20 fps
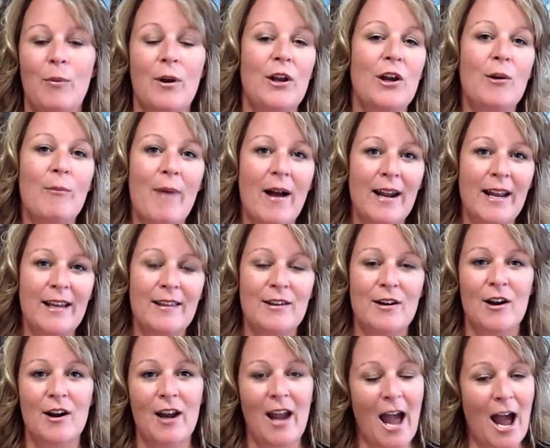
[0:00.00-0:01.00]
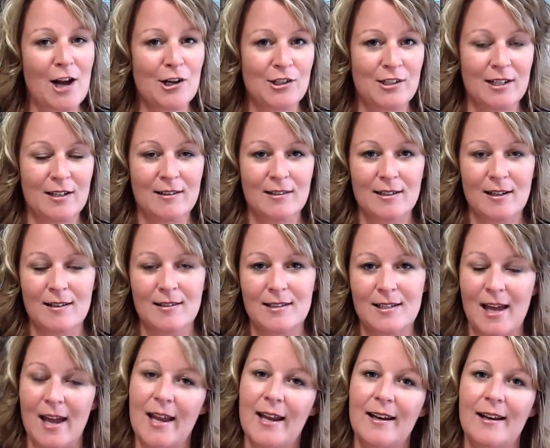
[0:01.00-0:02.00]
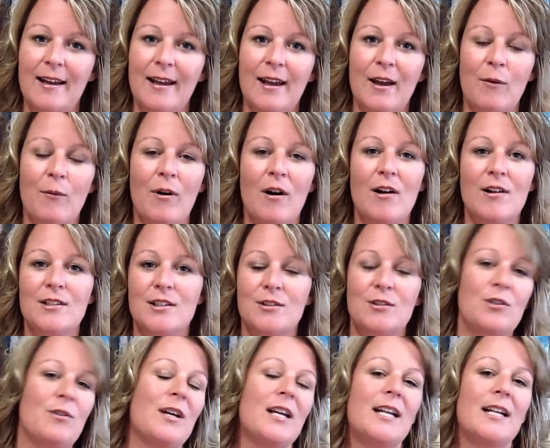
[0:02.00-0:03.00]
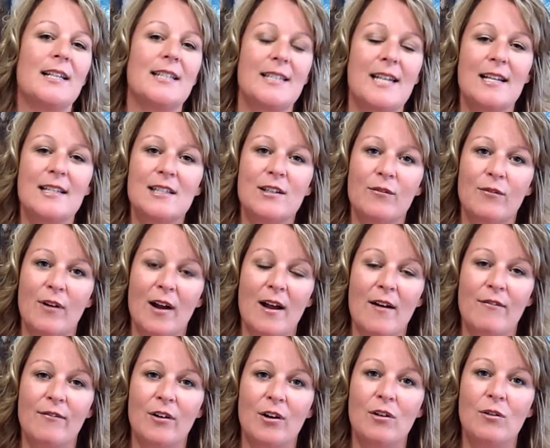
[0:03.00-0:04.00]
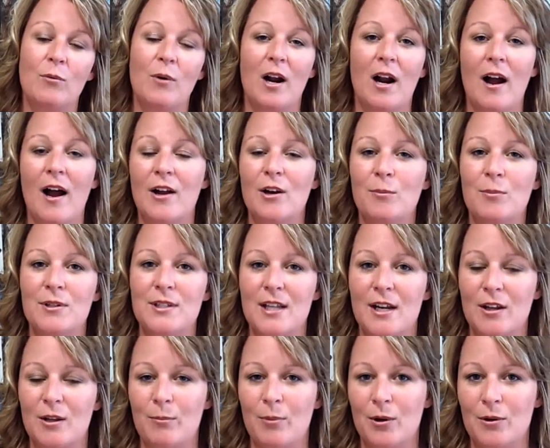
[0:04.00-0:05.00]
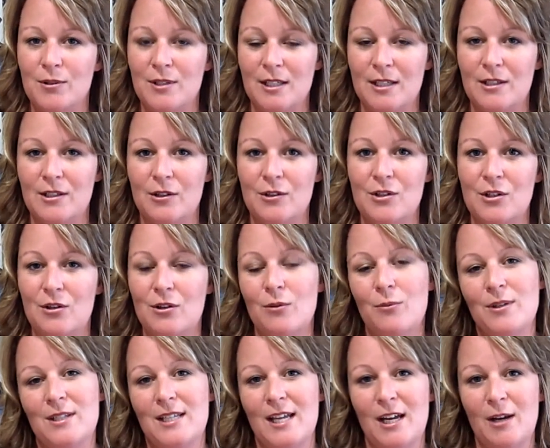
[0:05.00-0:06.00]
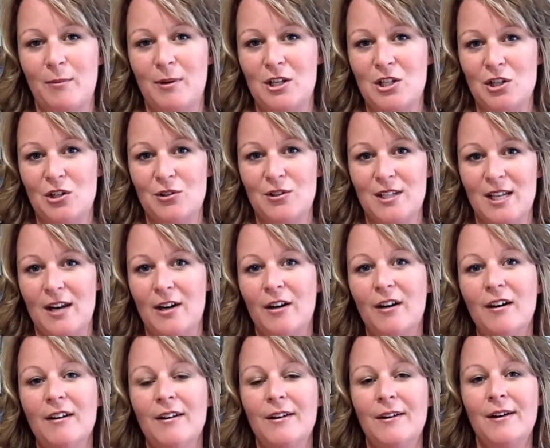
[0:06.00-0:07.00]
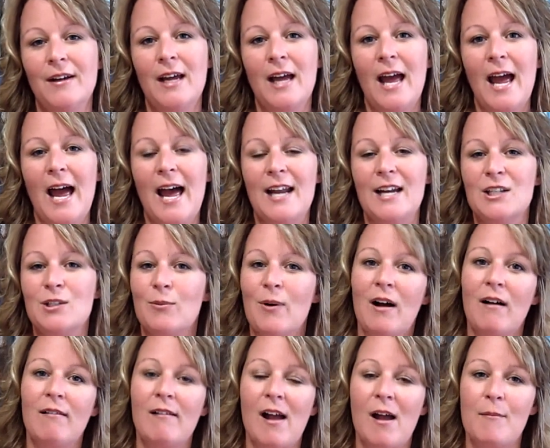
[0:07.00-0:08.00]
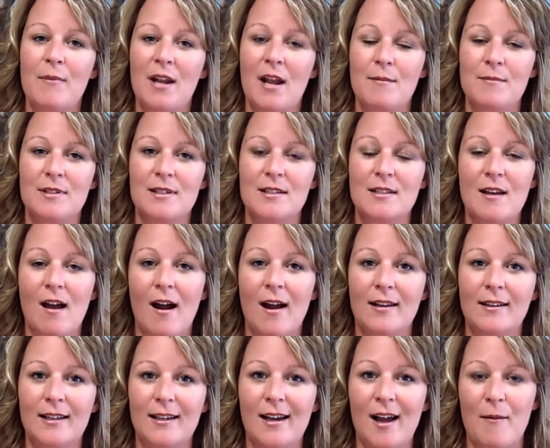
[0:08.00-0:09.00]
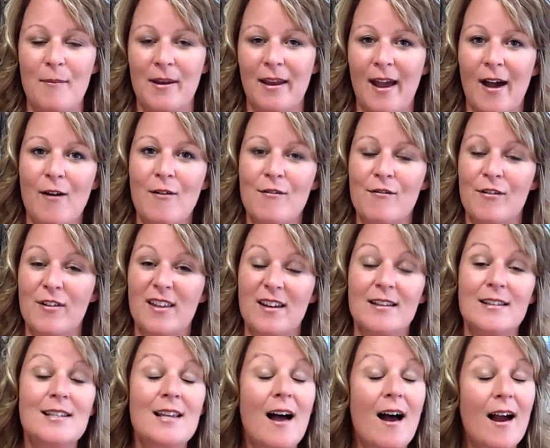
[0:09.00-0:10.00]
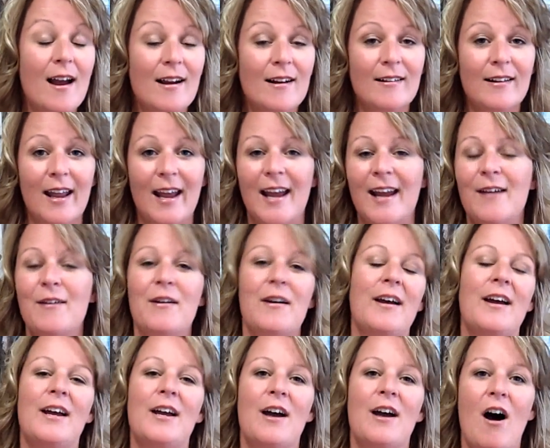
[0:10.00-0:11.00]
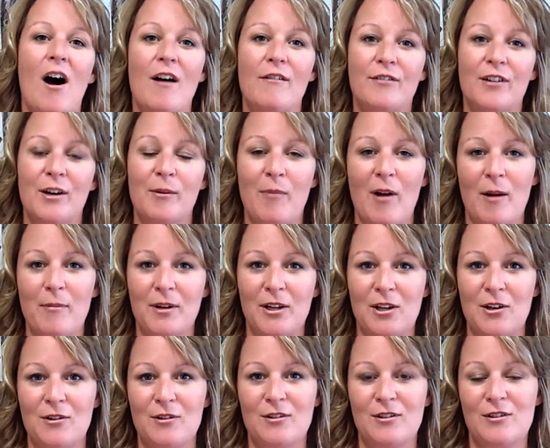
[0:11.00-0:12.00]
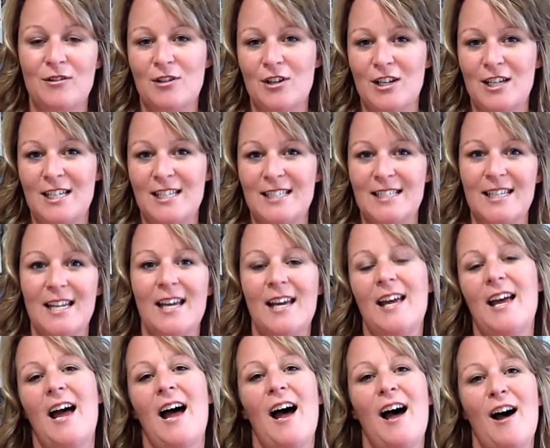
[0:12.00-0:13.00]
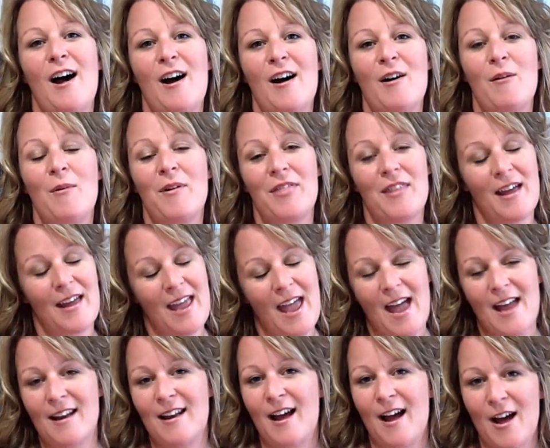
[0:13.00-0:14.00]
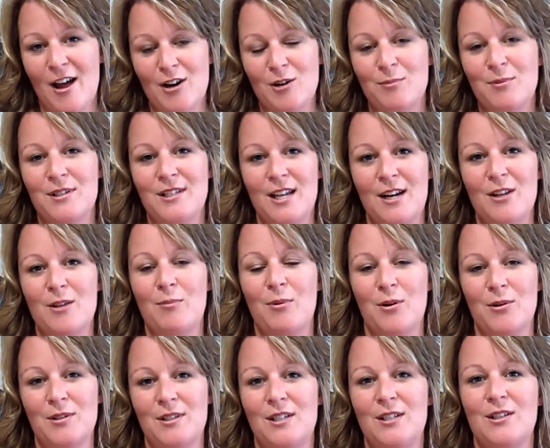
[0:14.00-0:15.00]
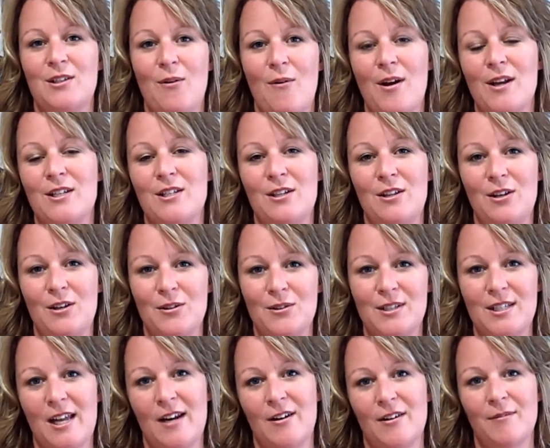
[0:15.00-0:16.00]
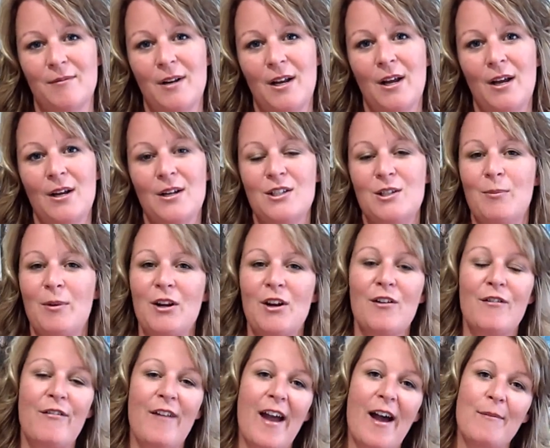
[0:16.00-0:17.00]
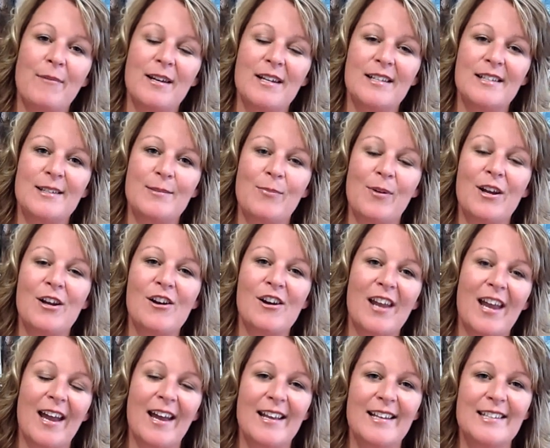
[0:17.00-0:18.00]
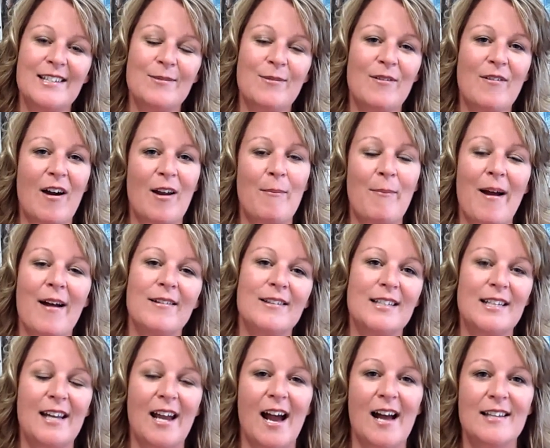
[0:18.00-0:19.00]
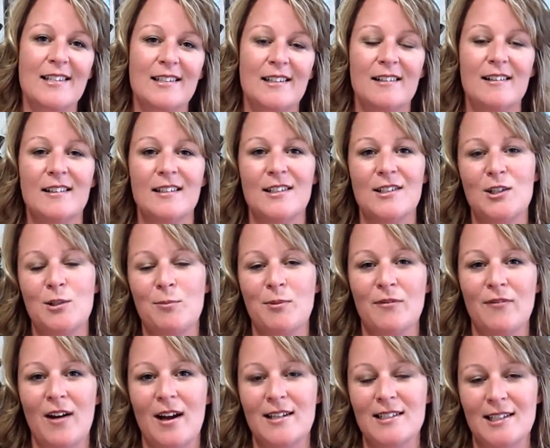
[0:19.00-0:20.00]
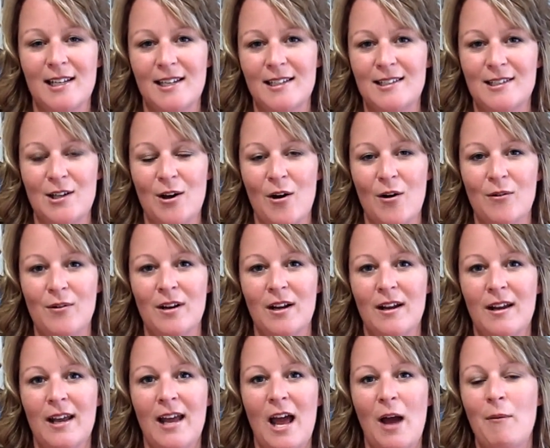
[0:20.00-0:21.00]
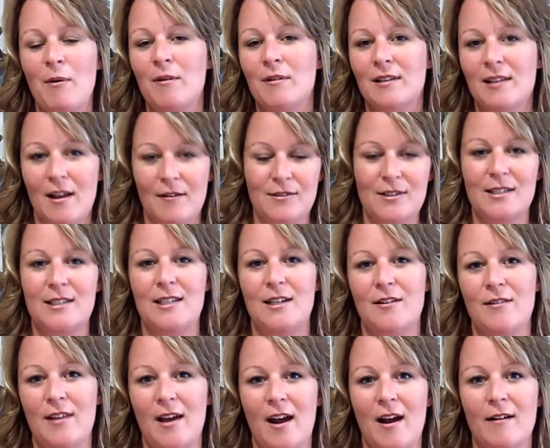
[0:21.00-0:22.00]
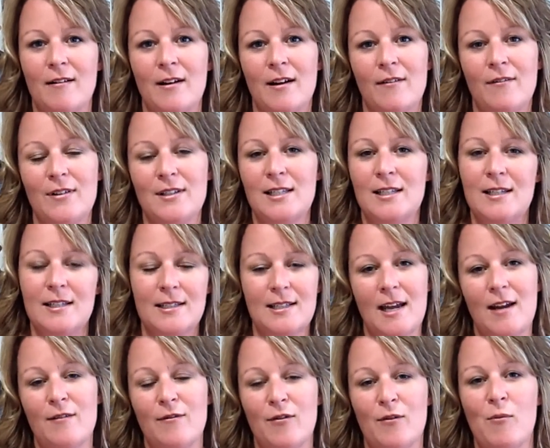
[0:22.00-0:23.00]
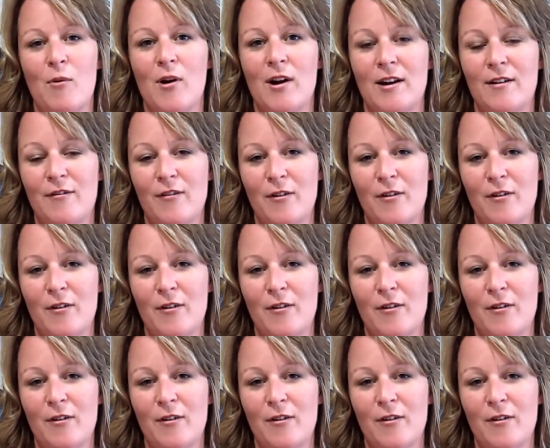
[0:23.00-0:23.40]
Bring your money, there are cash sales on site, we're also doing an extensive raffle where 100% of the proceeds are to the Wasaga Beach Youth Center. And as well, M&M's is kindly coming out for the entire day offering barbecue goodies uh, with, again, 100% of the proceeds going to the youth center. So bring your families, bring your kids. We've got a bouncy castle and a supervised kids zone, and we would love to see you there. Visit the site for more